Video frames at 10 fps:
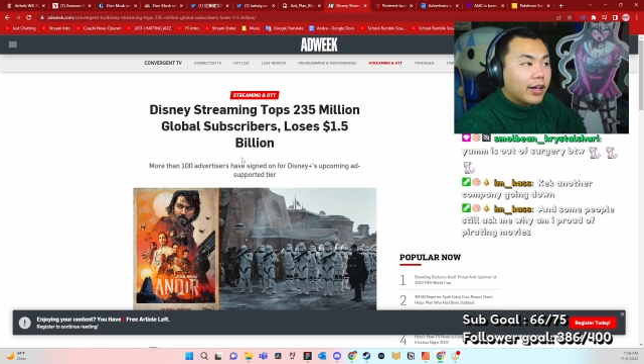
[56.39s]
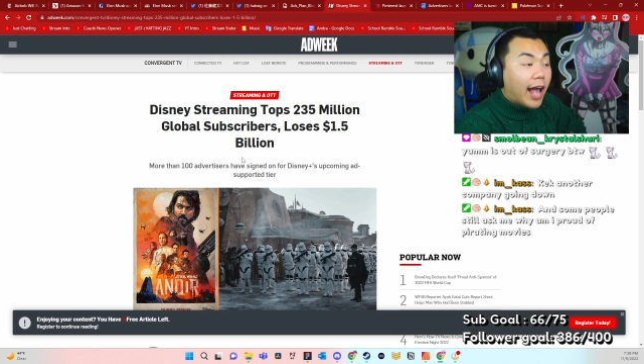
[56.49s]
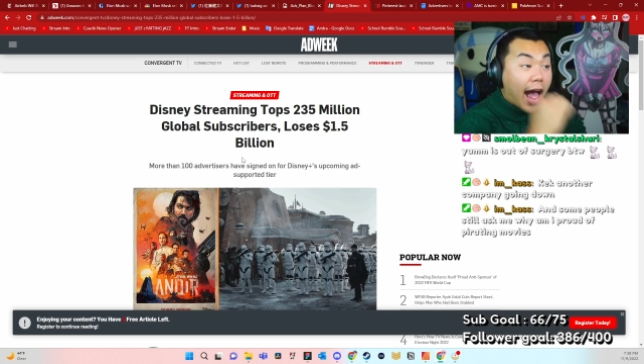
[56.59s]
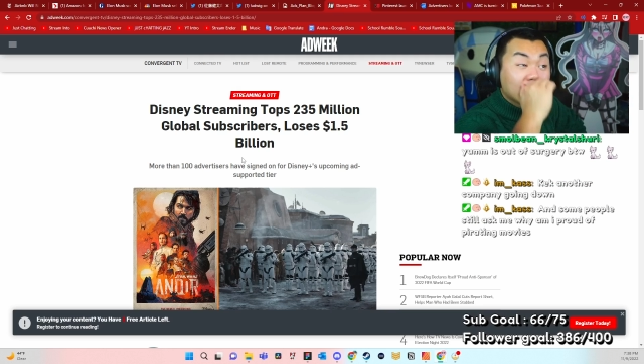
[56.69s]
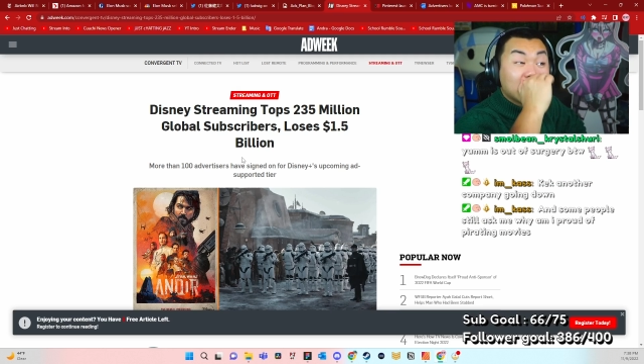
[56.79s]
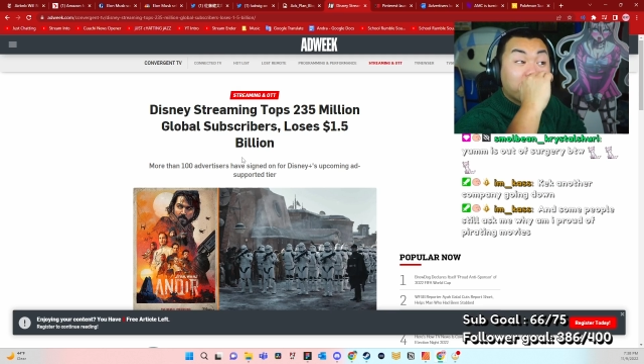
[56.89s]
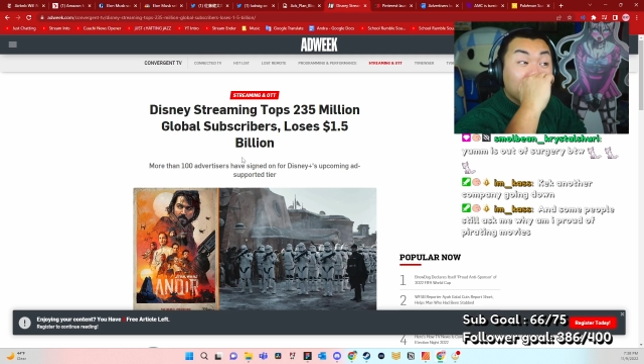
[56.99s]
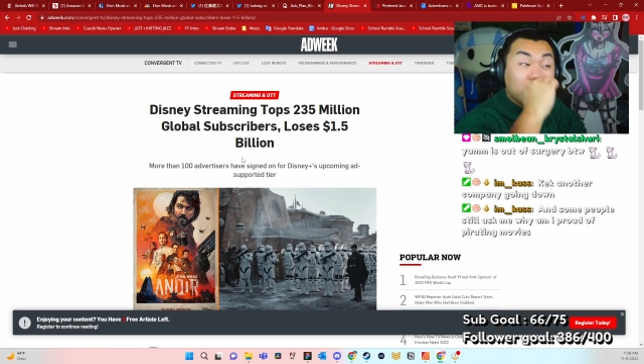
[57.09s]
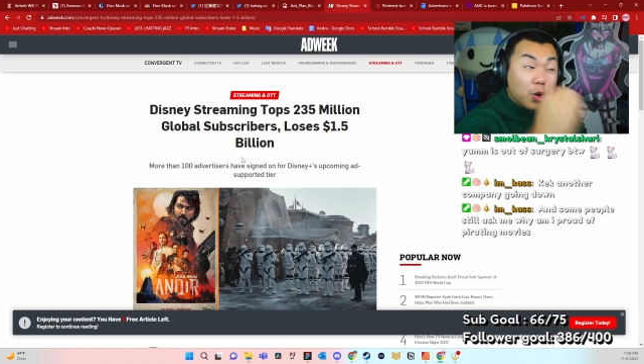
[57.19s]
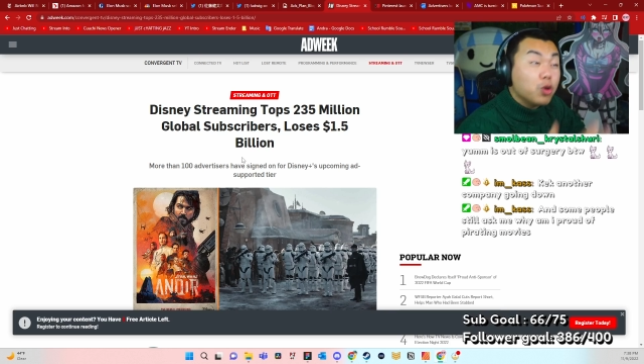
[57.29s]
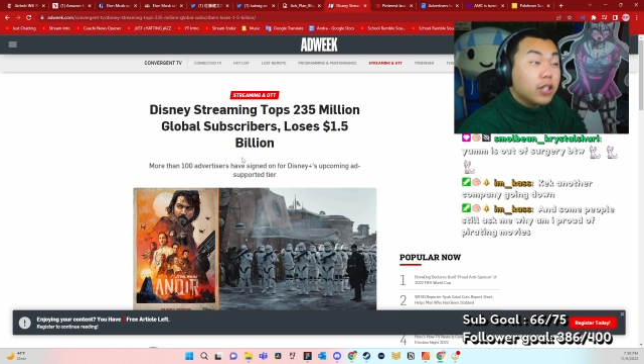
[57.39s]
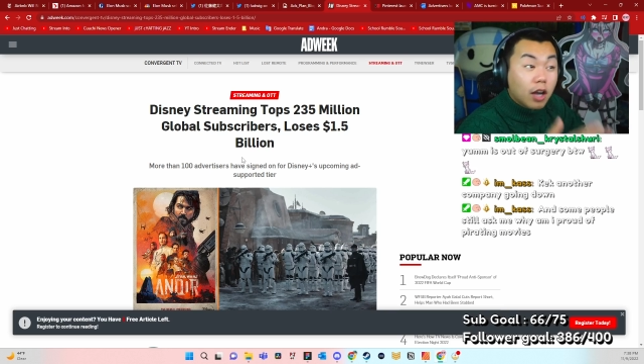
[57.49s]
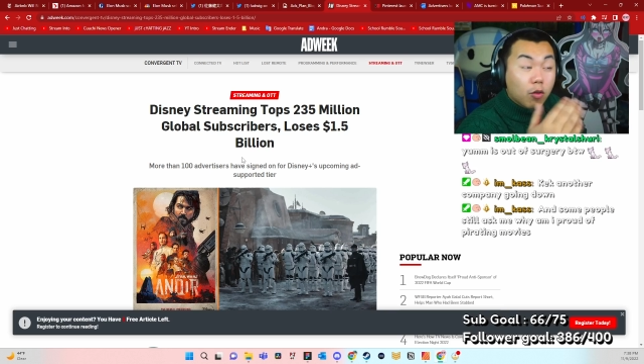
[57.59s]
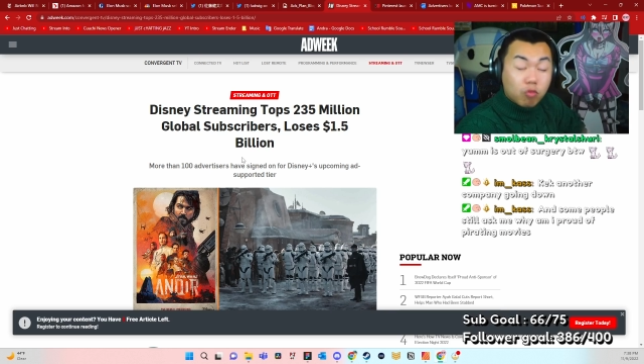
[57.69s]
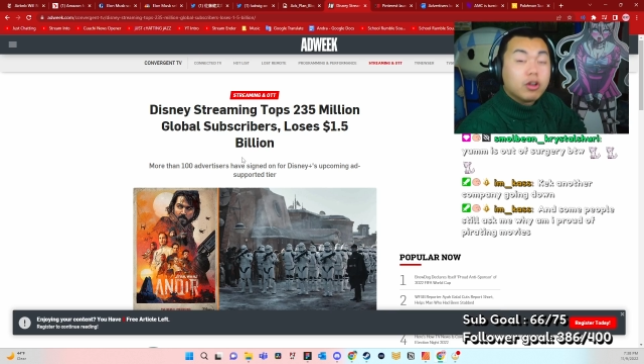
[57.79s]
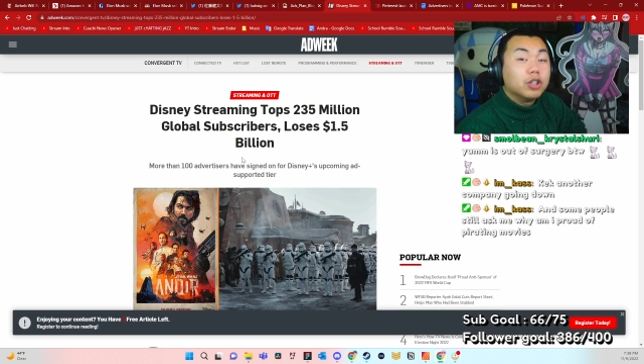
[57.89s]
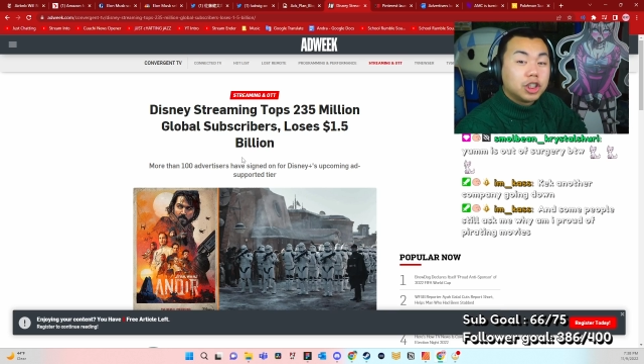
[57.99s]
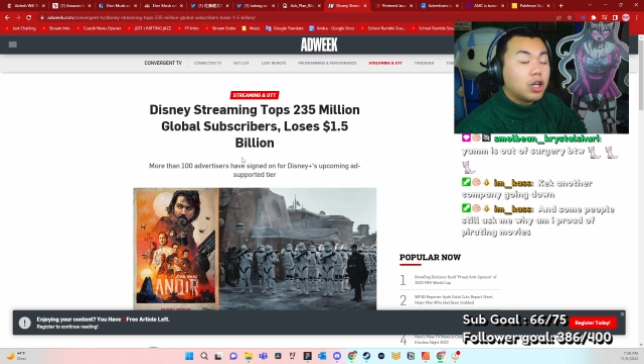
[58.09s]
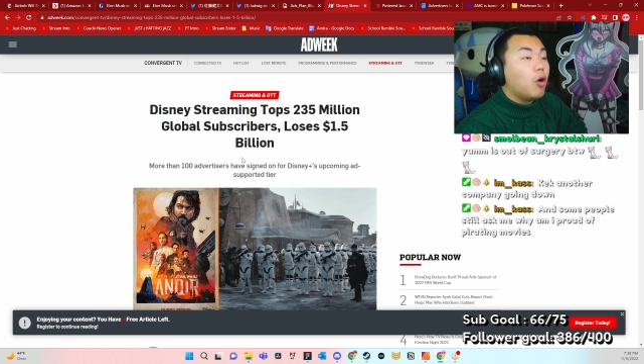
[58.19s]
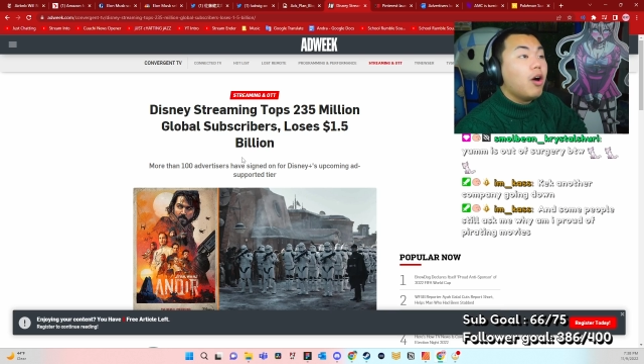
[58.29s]
actually producing a real
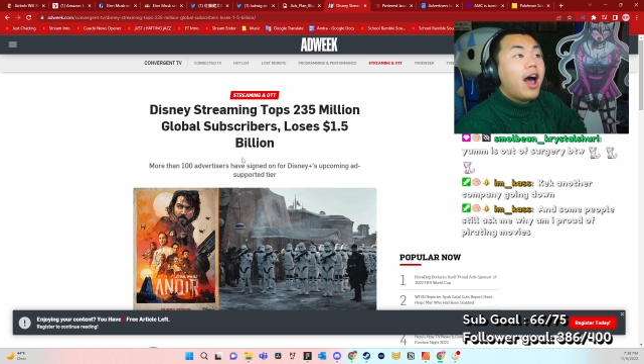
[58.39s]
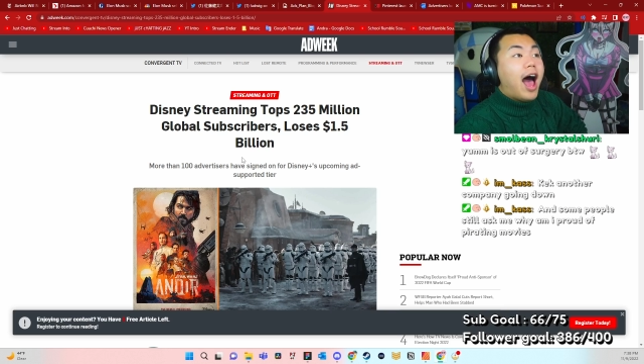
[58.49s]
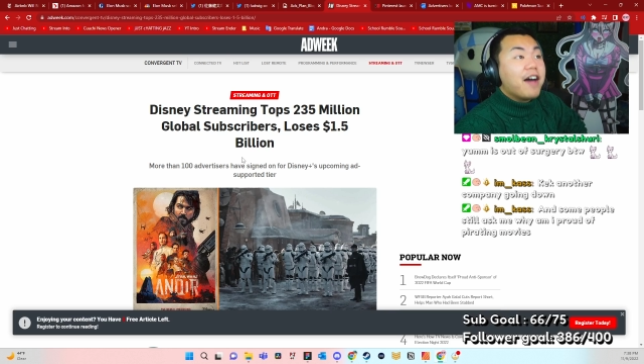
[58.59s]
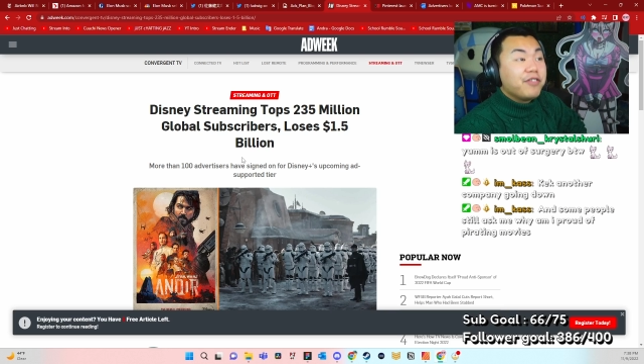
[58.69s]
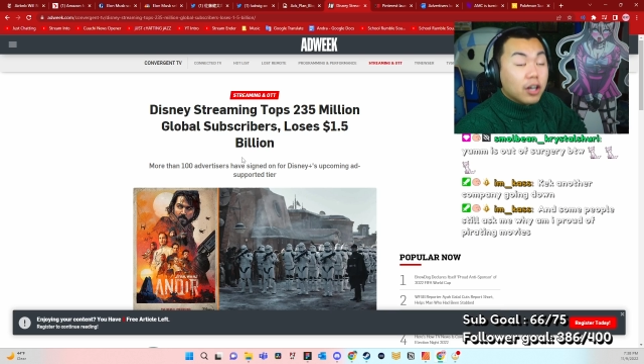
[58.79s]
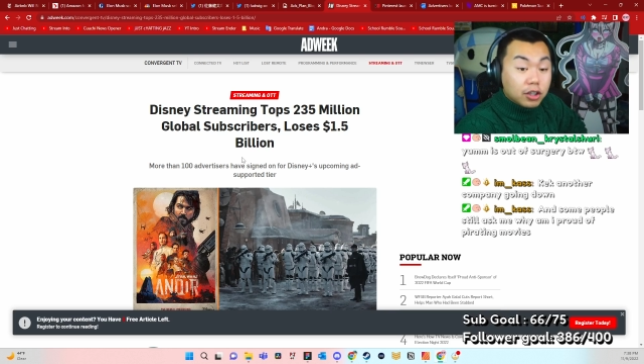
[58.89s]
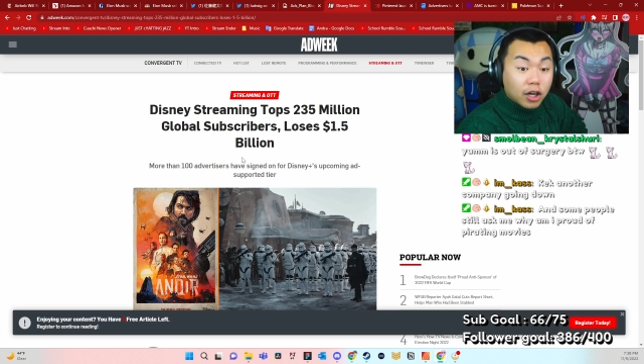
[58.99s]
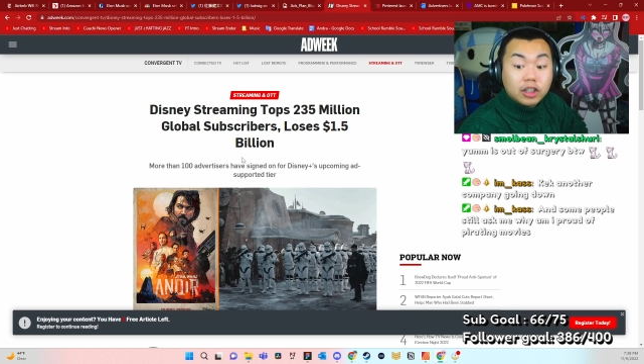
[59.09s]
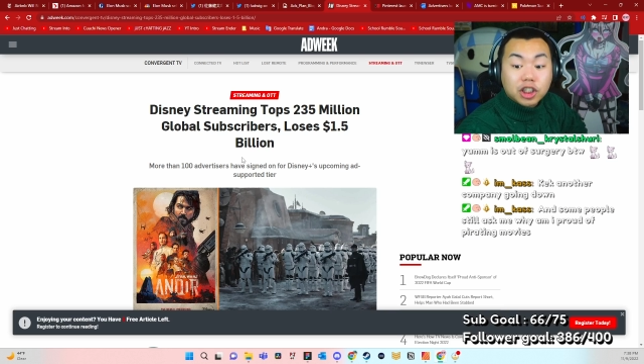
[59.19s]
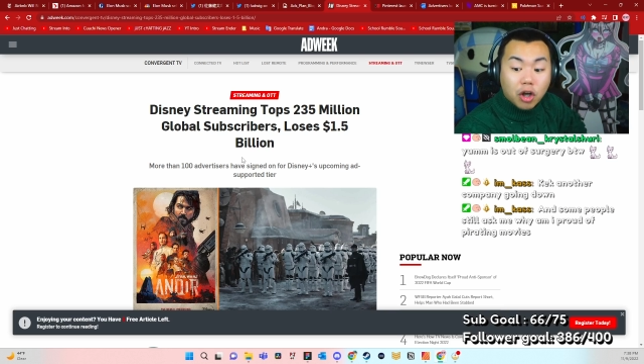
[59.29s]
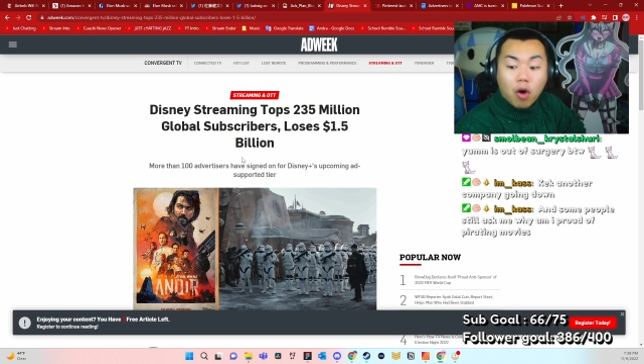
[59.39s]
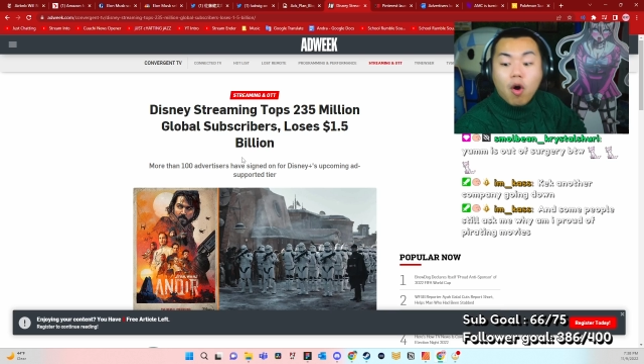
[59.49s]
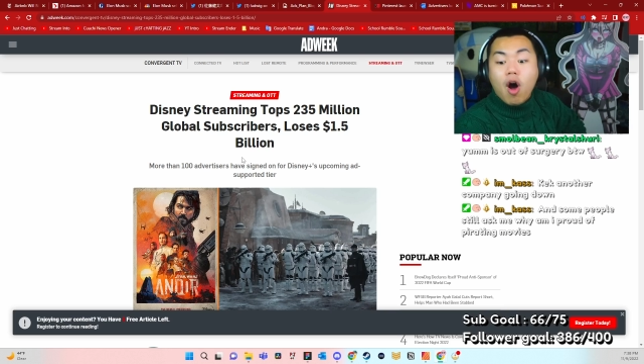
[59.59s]
show, having a good show,